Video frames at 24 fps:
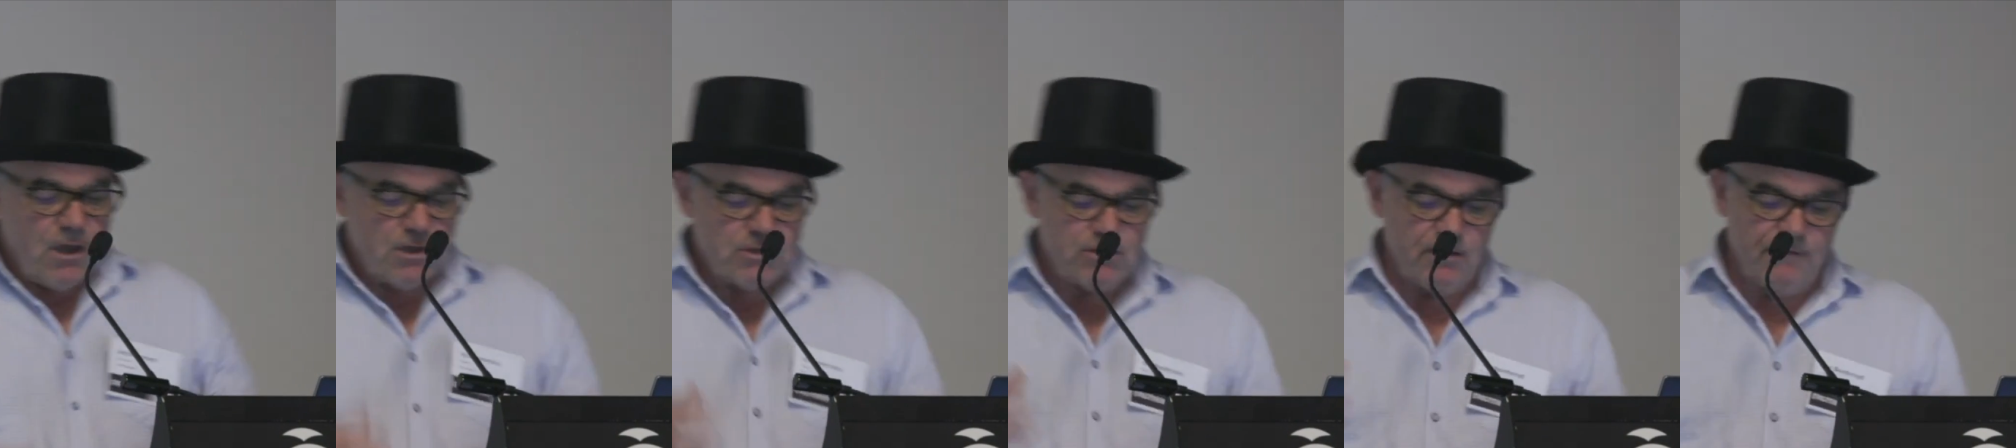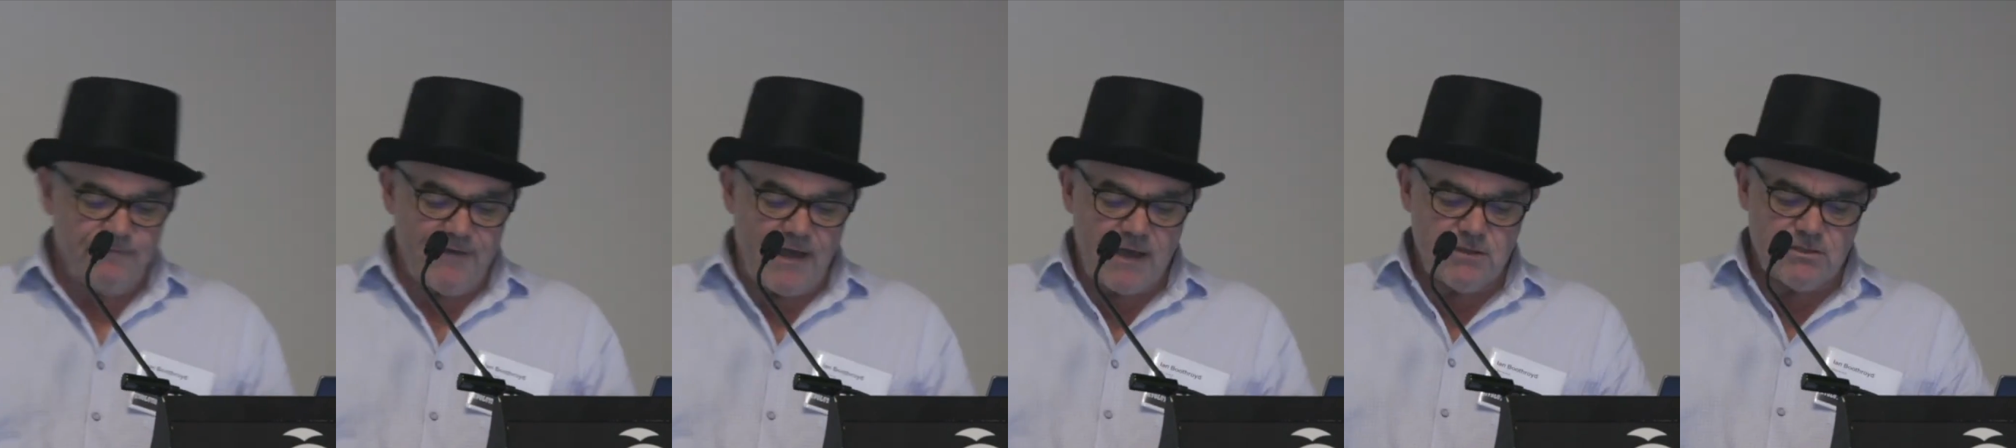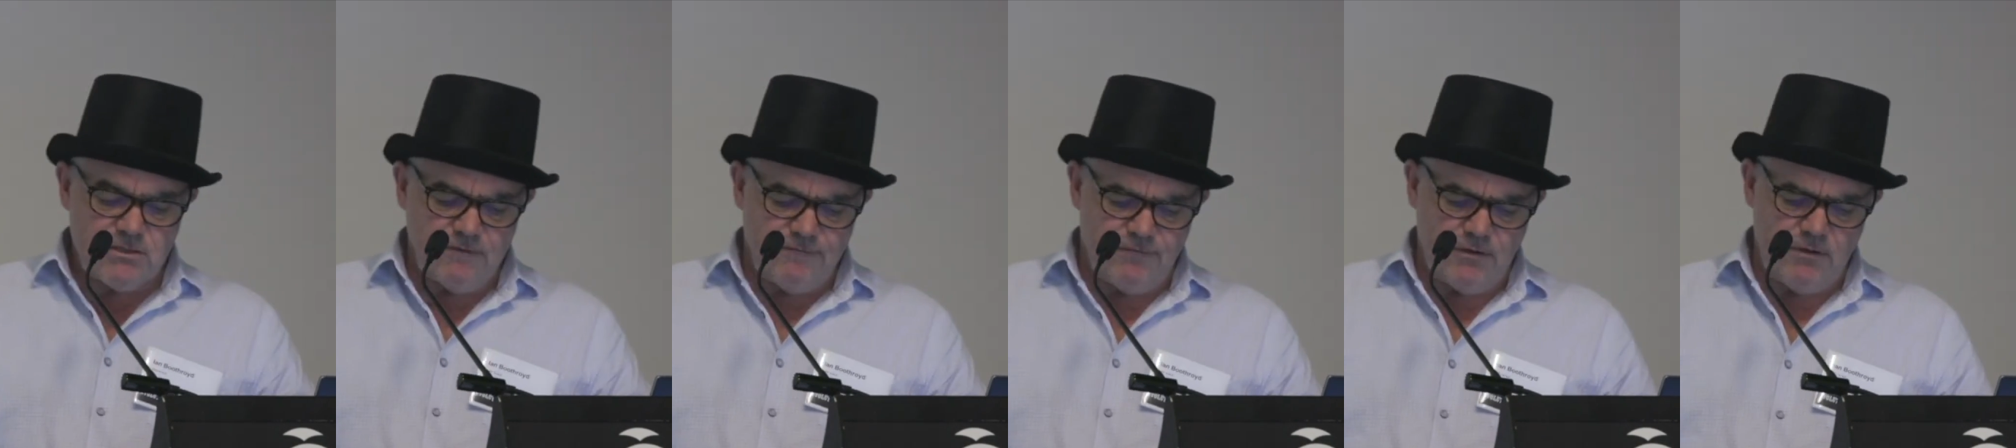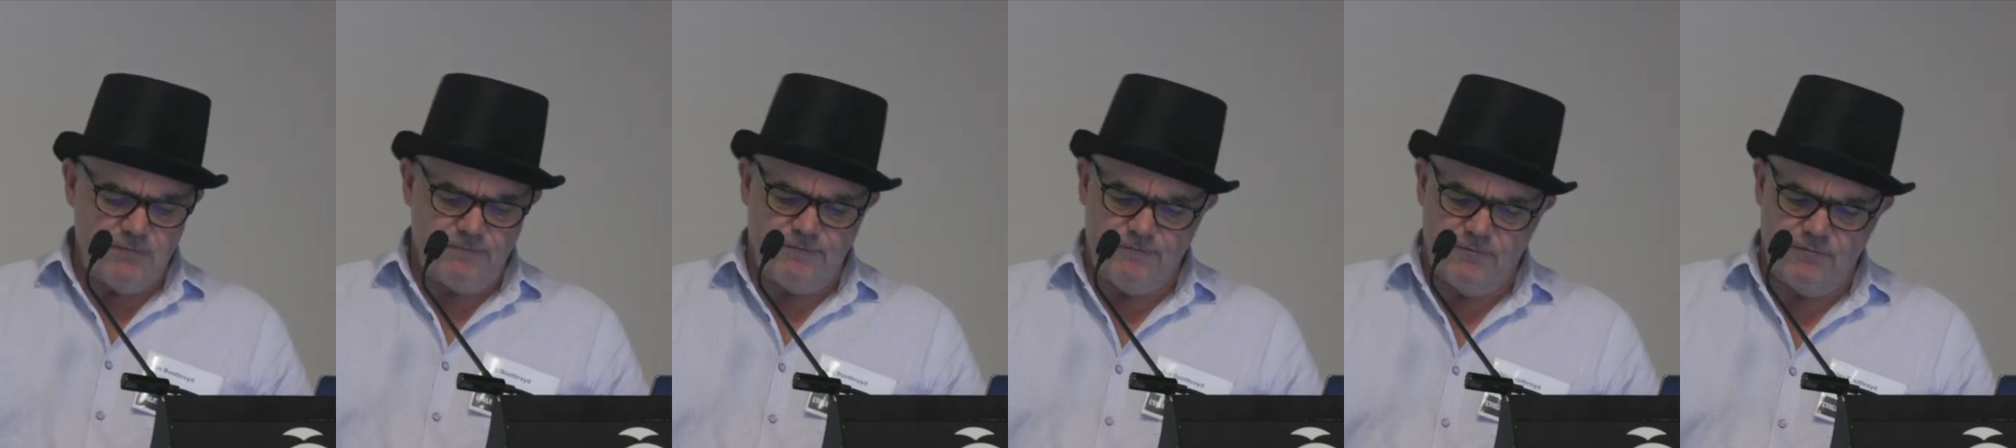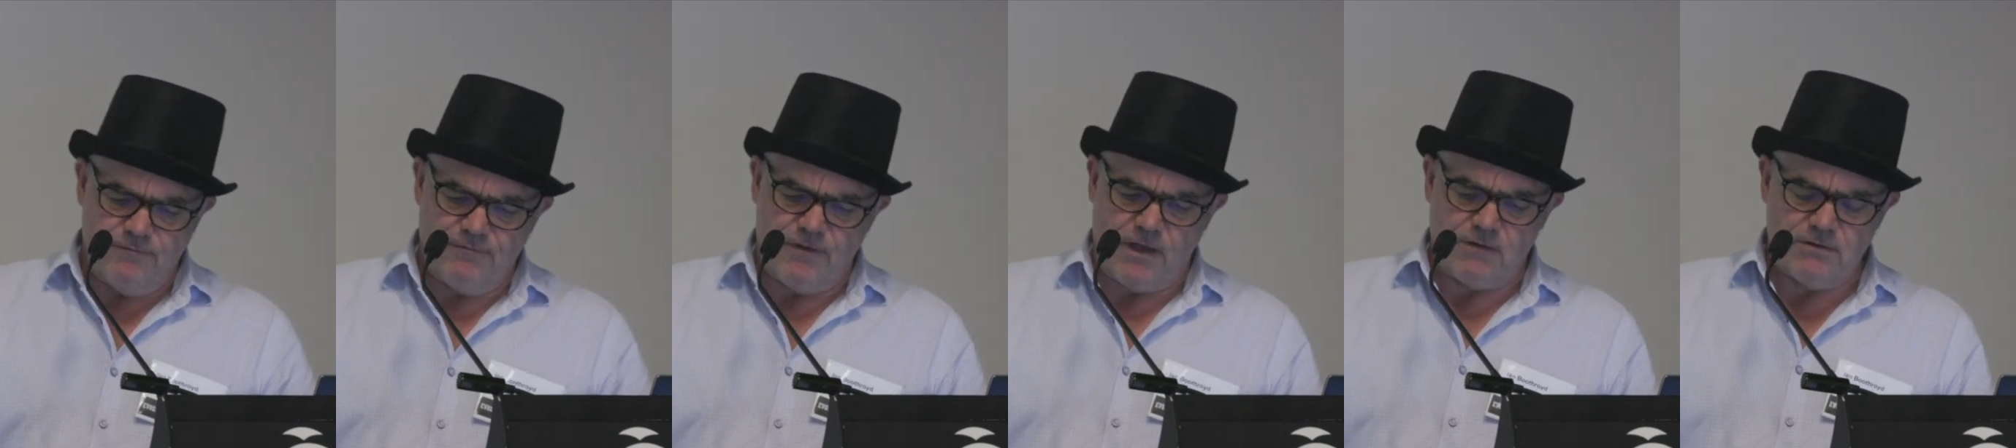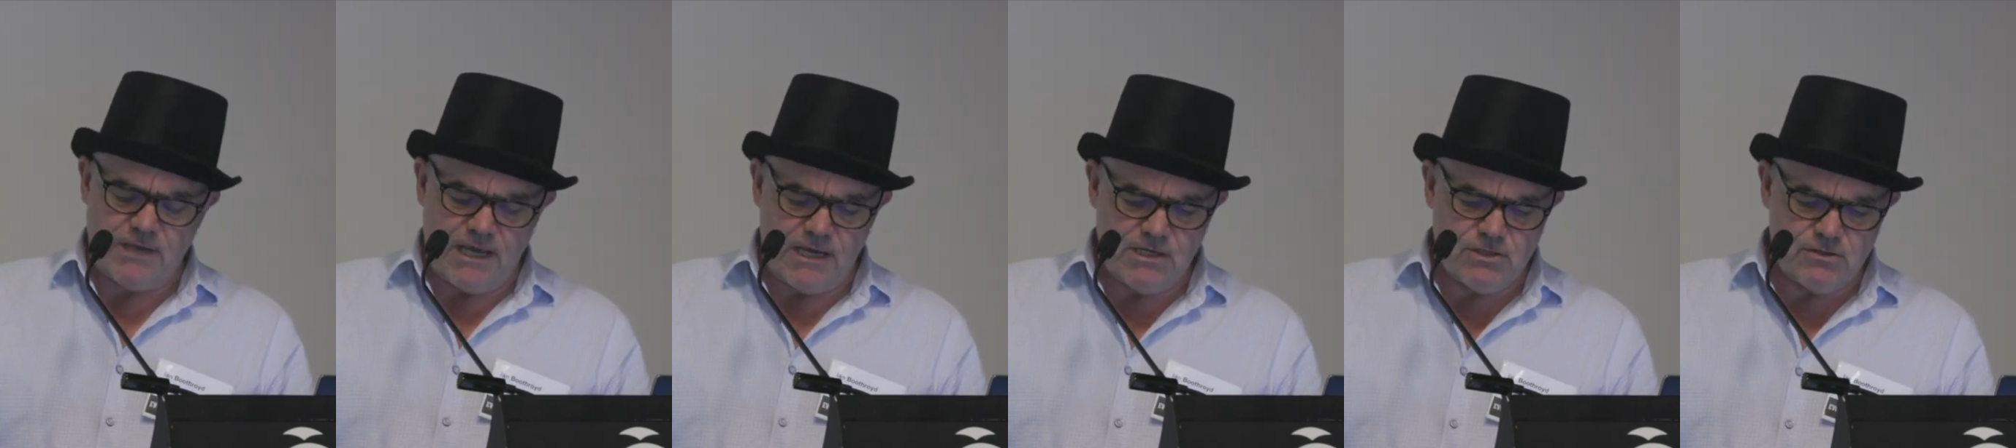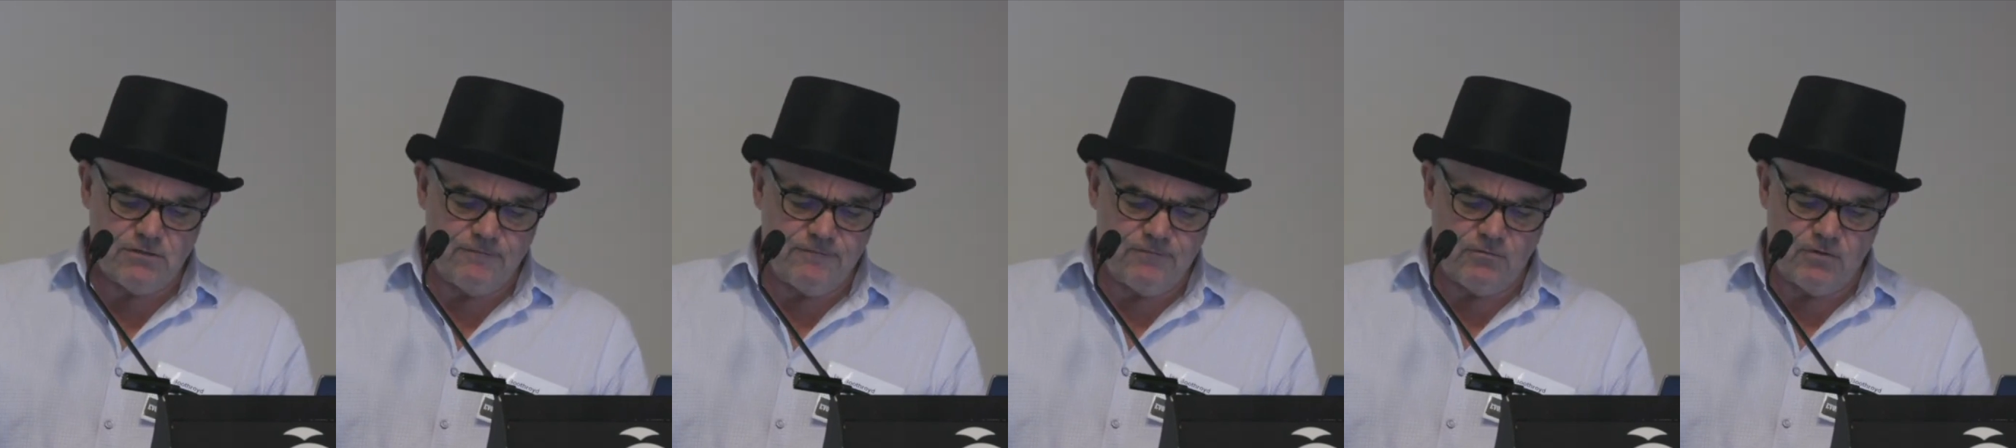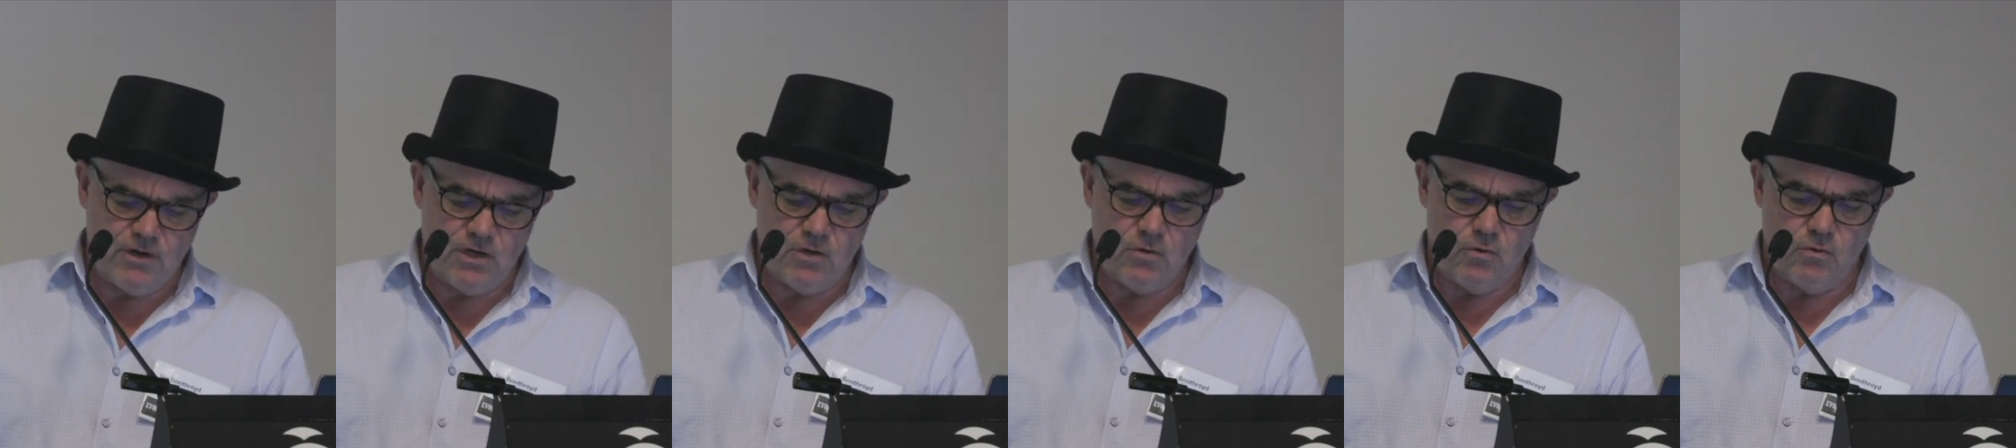So it founds a foundation
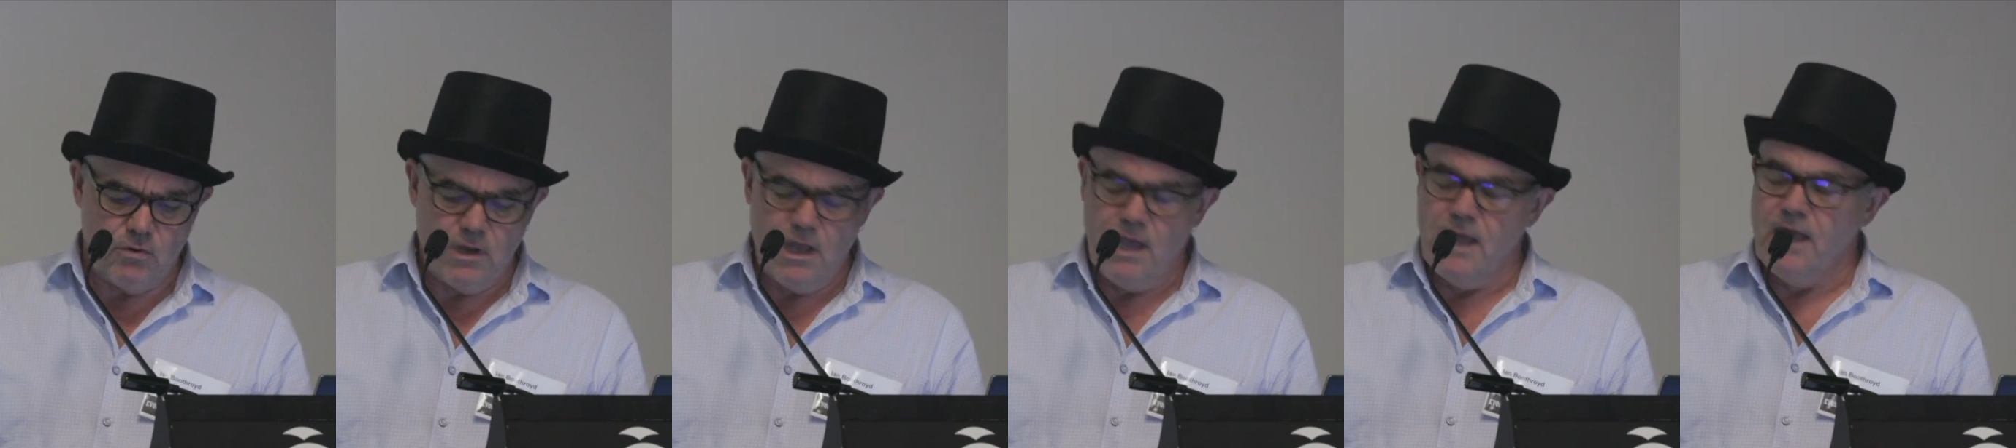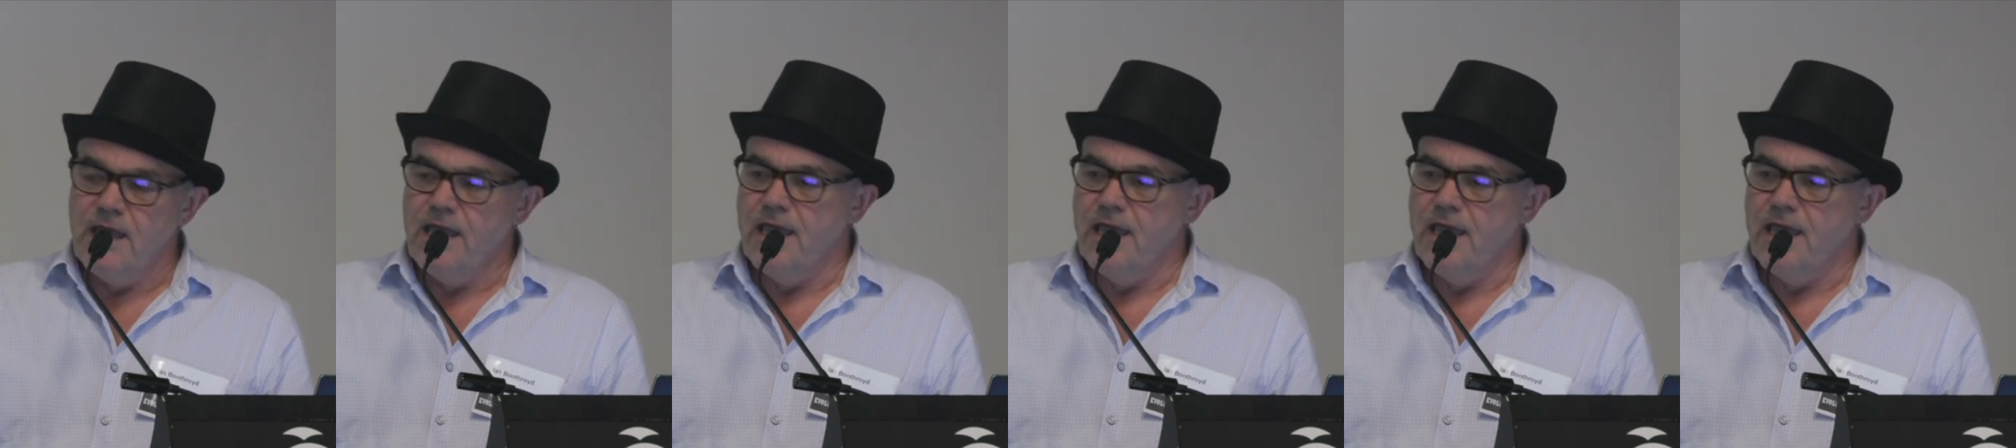for it all.